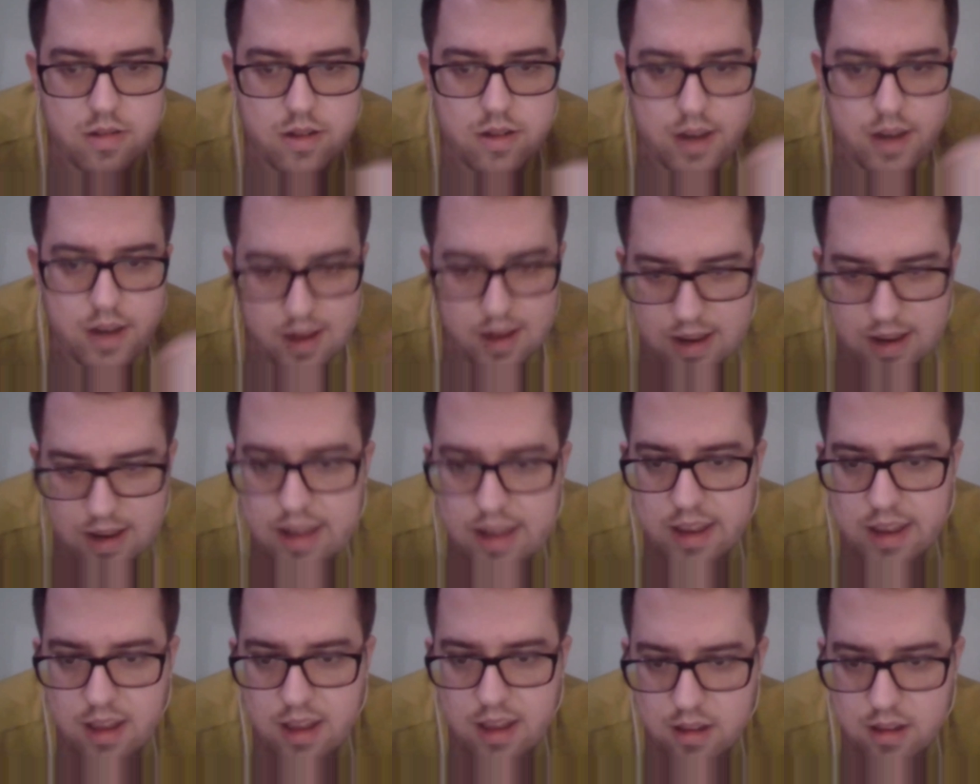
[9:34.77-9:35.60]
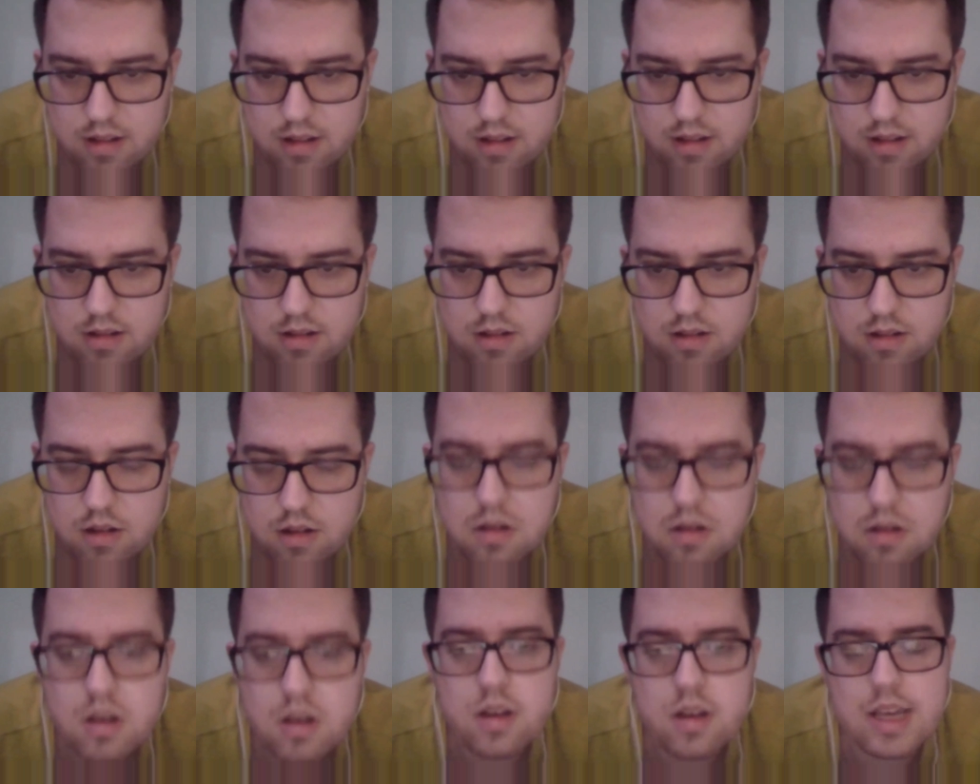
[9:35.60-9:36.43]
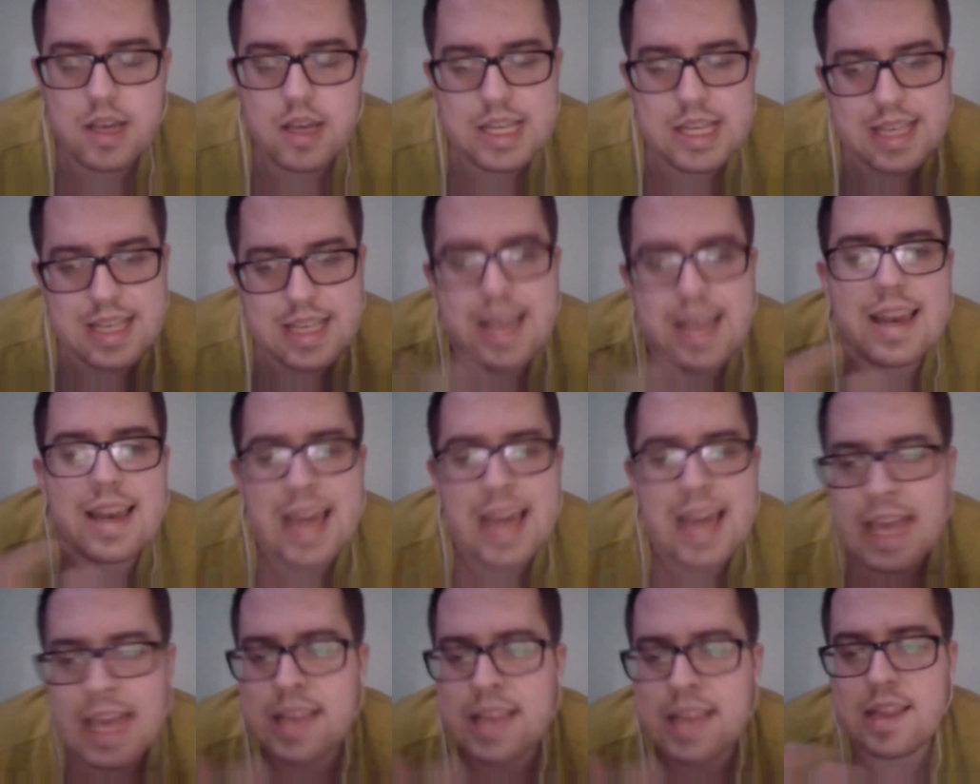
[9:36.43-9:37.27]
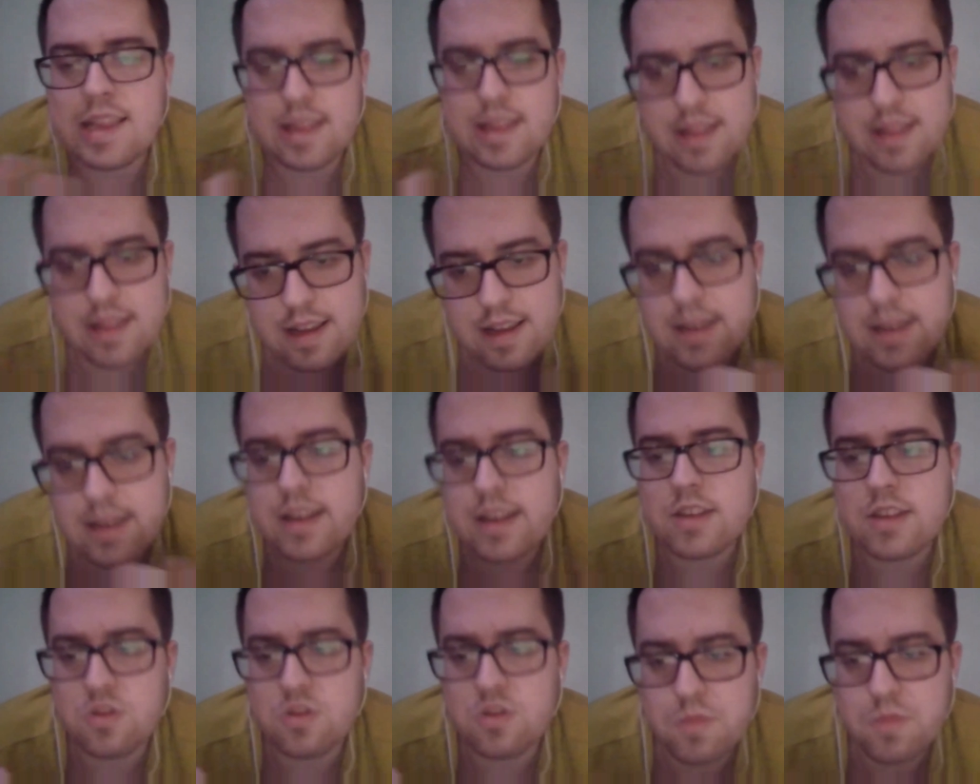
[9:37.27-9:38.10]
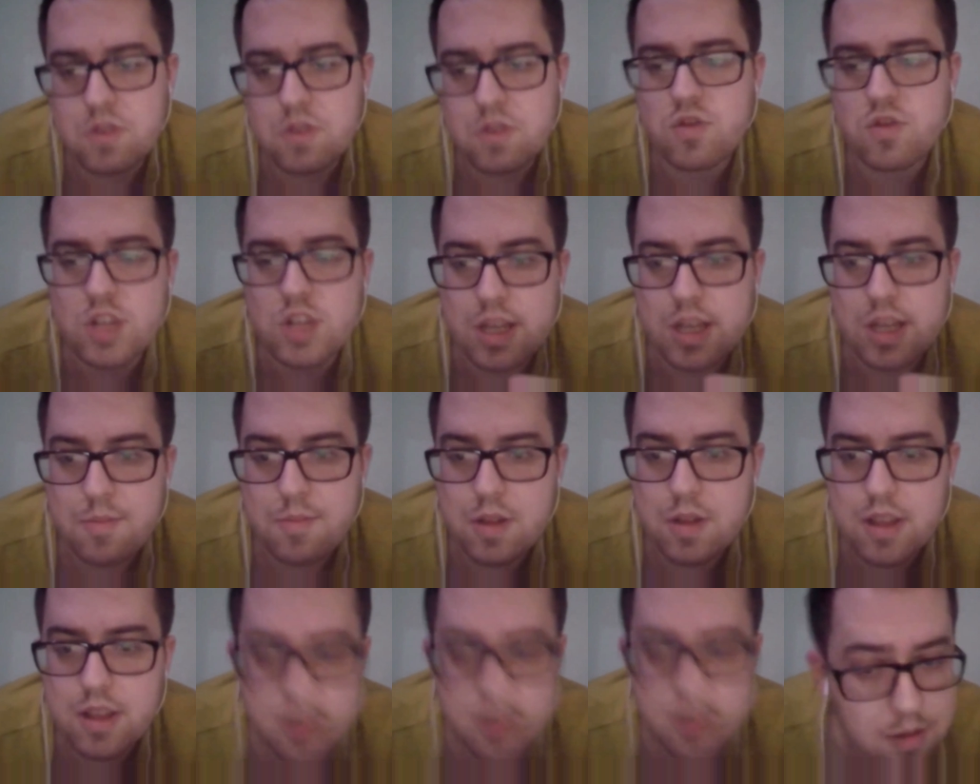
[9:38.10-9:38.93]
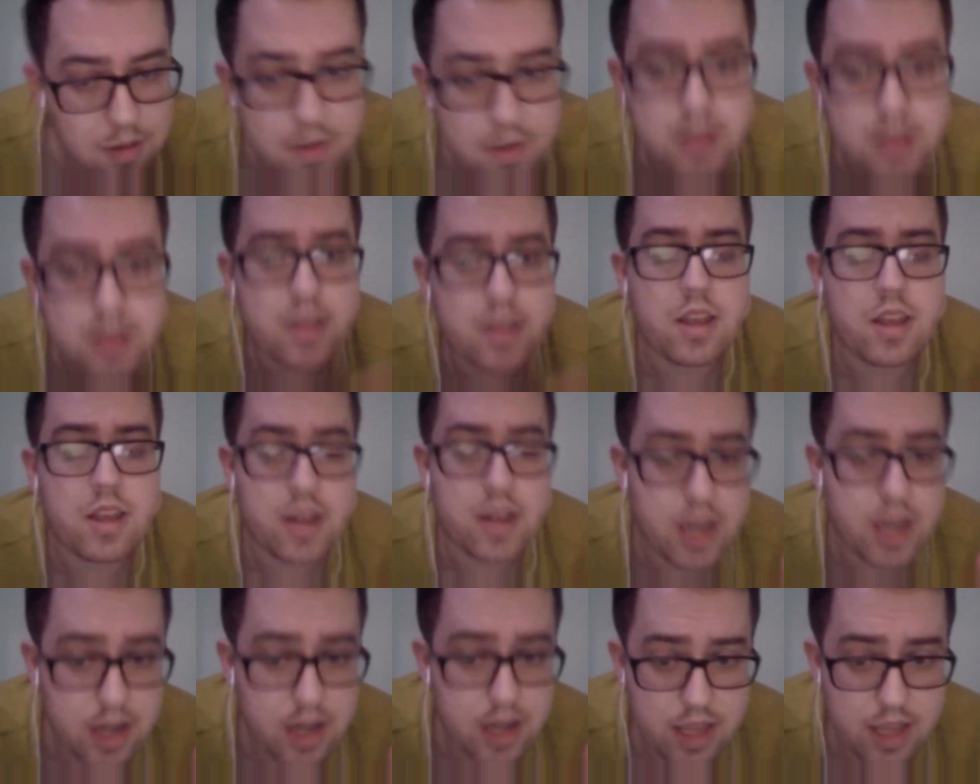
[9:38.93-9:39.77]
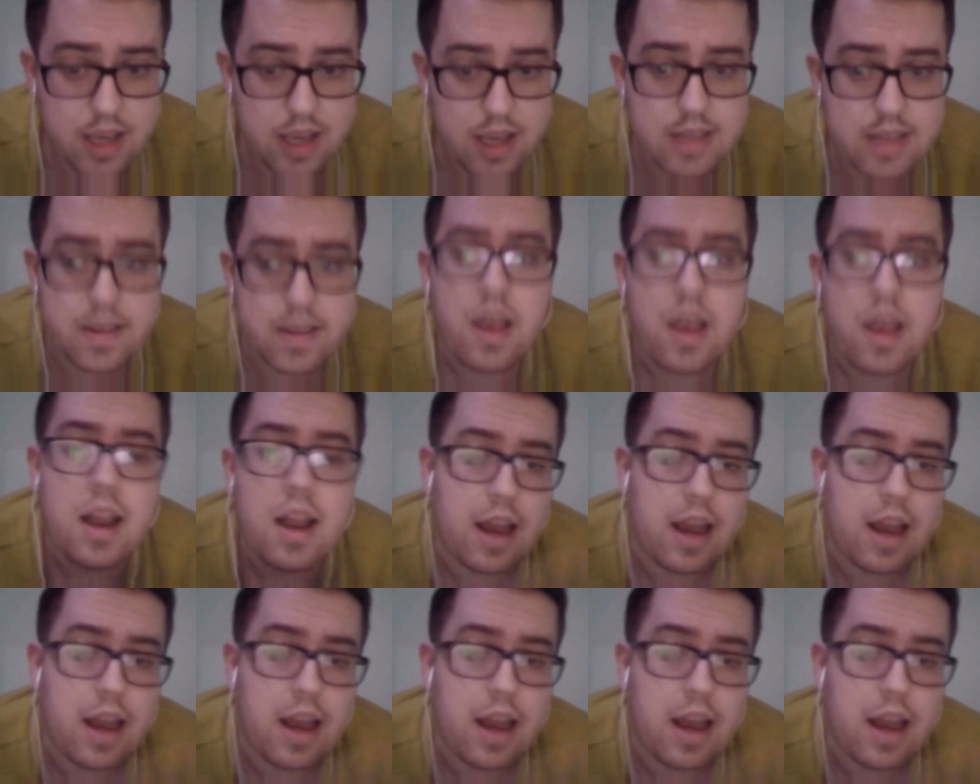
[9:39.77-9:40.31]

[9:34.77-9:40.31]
lyric, as I like the lyrics to be switched up a little, but in any case,